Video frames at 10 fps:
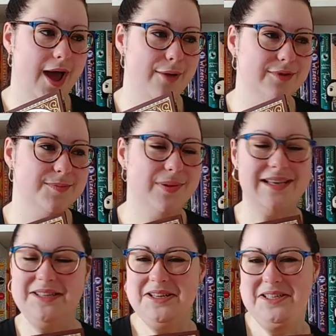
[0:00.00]
I was
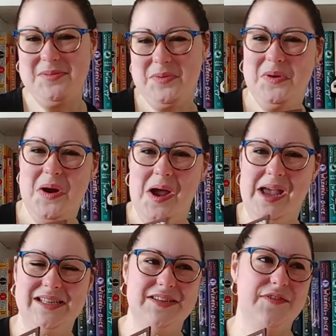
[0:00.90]
pleasantly
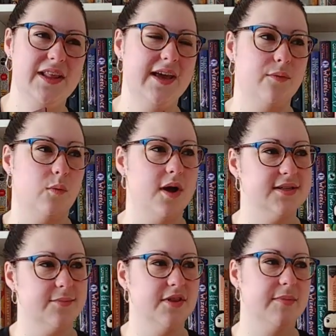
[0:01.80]
surprised. I feel like
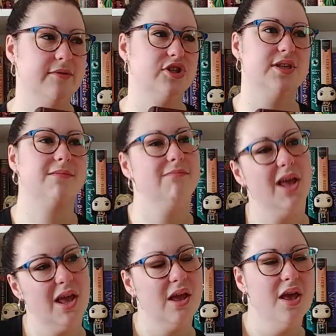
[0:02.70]
what some of them I was just like
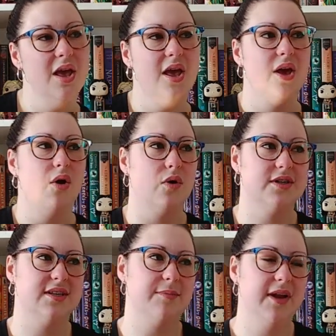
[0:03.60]
meh,
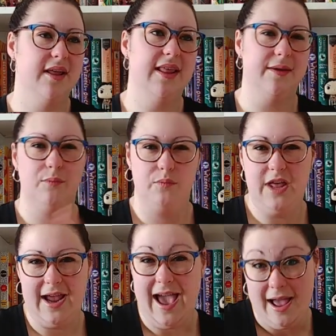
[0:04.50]
or some that I, like
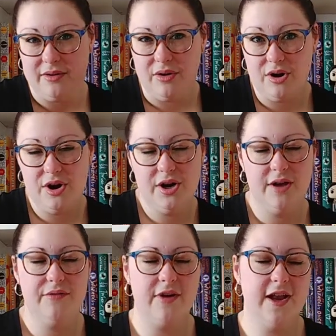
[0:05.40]
that I hadn't heard
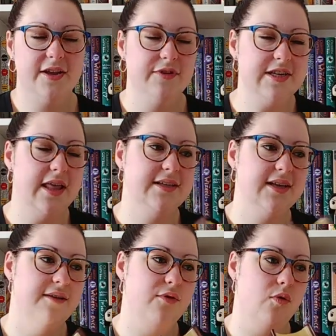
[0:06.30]
of any
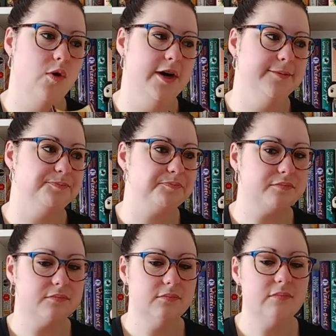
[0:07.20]
retellings of, or
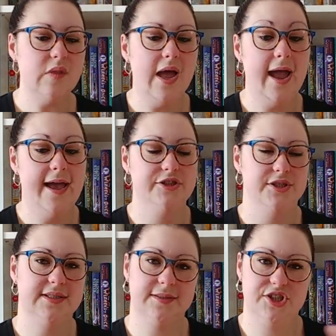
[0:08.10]
I had
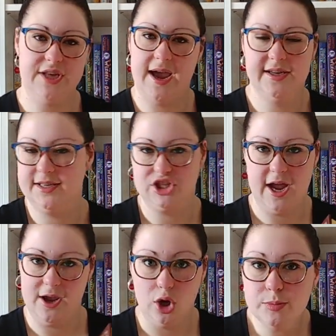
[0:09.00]
just such such
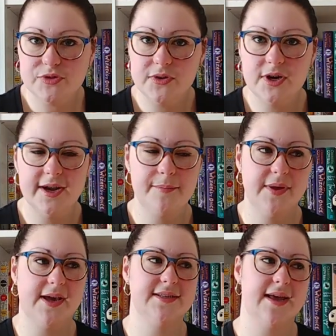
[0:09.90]
high hopes for it
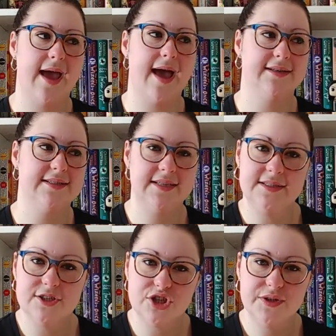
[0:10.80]
because I had
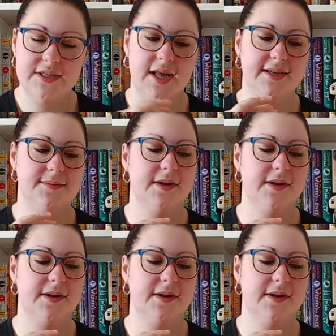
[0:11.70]
seen such good retellings.